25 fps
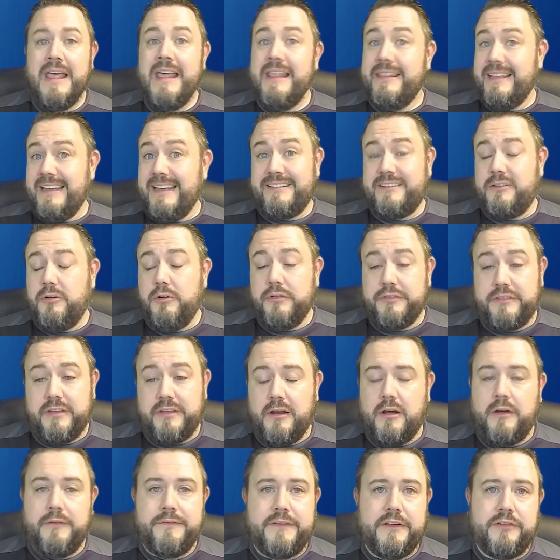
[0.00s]
That's caused a
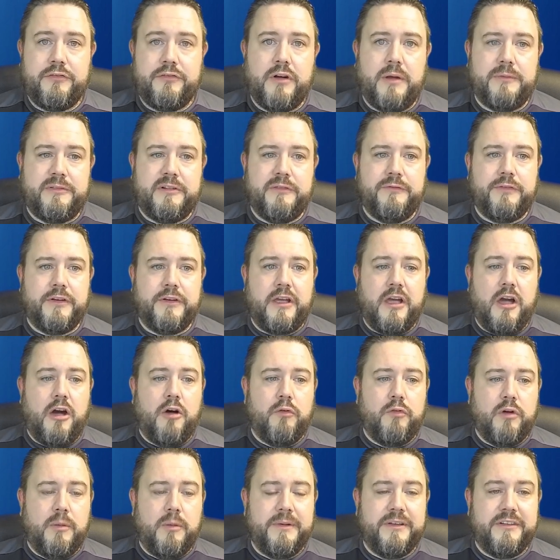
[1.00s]
lot of disruption for
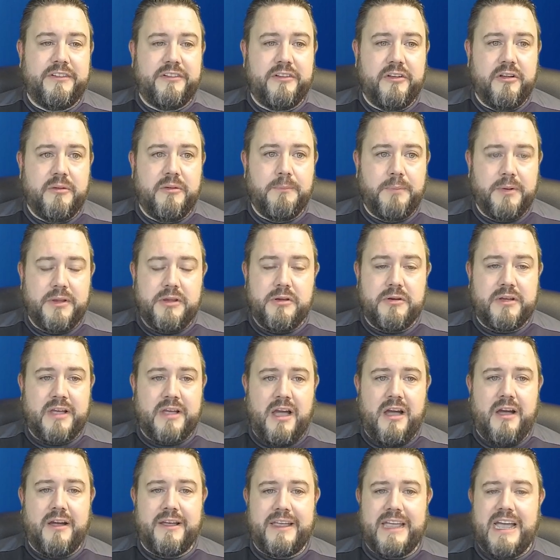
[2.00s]
Carl Robinson, but you
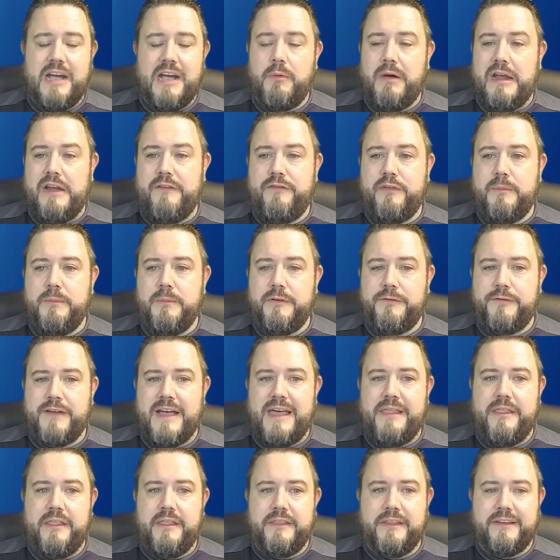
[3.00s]
can't get away from the
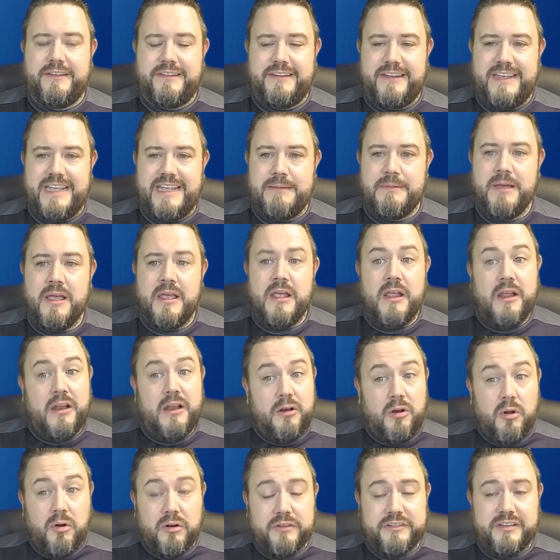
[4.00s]
fact that the team
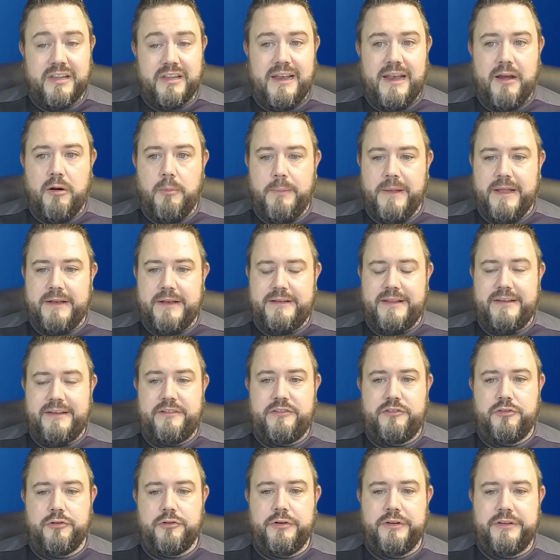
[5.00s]
looks a little bit
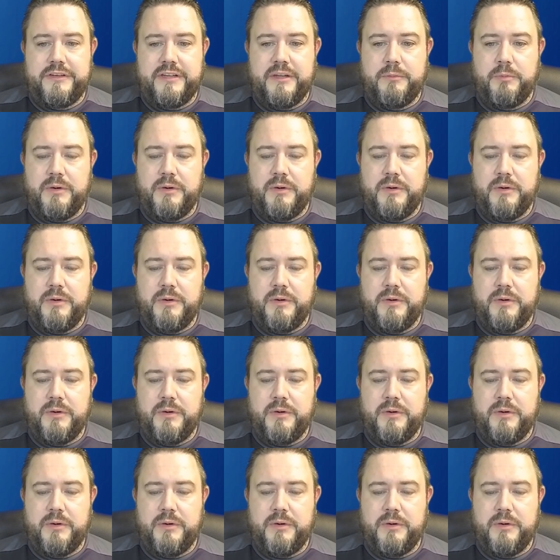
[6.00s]
disjointed.